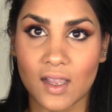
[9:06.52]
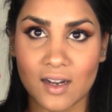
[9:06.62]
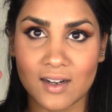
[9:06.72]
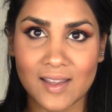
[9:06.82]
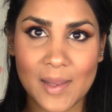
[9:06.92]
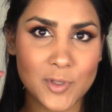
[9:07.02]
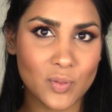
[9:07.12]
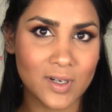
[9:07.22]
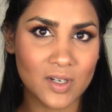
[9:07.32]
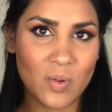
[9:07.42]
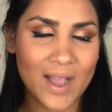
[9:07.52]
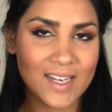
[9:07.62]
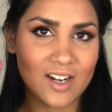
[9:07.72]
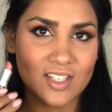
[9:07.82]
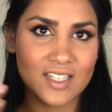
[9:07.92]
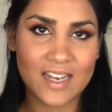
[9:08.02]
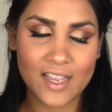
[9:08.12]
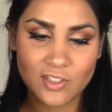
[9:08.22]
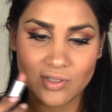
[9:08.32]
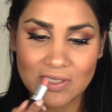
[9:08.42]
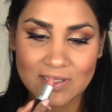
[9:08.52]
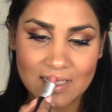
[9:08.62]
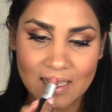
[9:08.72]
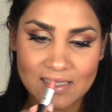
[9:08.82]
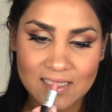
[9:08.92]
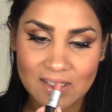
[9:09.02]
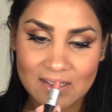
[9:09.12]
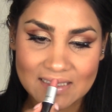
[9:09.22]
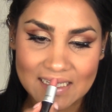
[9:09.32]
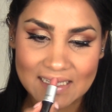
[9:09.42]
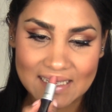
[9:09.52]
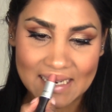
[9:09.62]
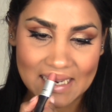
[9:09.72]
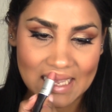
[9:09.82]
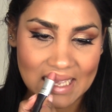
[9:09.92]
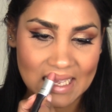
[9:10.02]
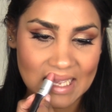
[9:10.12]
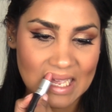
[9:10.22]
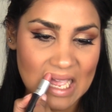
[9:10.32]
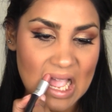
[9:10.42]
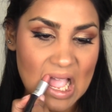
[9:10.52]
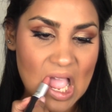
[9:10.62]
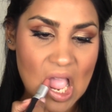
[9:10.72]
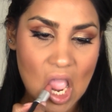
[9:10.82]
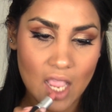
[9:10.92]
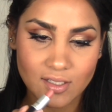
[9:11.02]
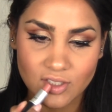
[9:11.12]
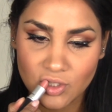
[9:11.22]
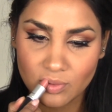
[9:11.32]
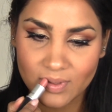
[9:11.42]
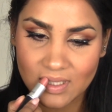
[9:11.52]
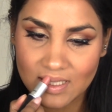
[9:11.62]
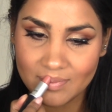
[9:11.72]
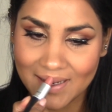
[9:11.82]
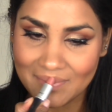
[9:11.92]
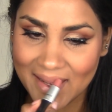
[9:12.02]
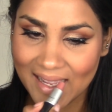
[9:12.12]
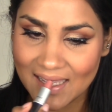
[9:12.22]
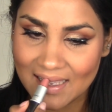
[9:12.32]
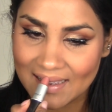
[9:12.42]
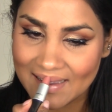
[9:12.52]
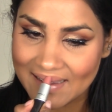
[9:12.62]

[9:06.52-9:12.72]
Her lips were quite on the natural side, so I'm taking Jubilee by MAC.